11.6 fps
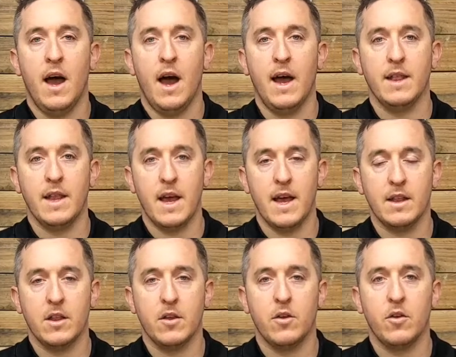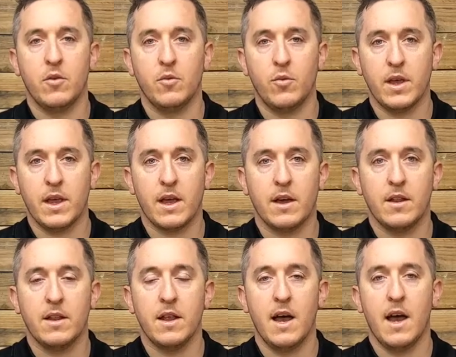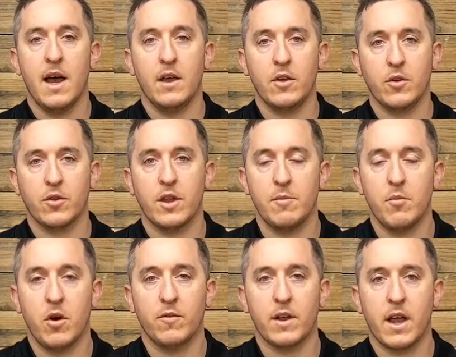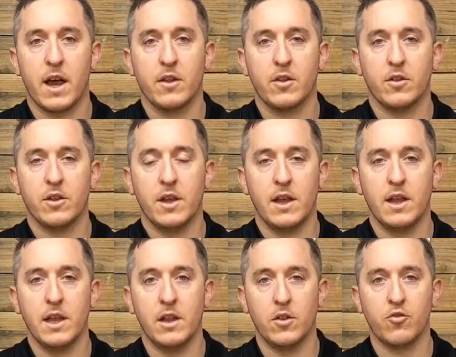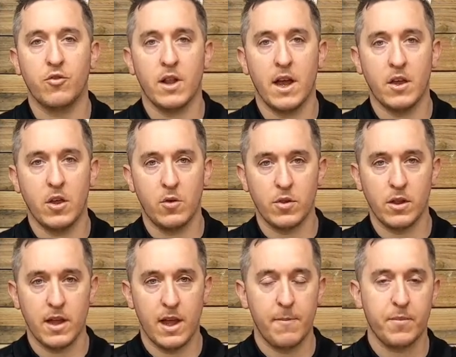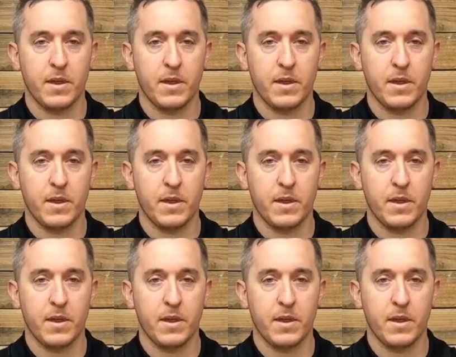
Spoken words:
and then we can you'll see more of the guys in the industry that are using it.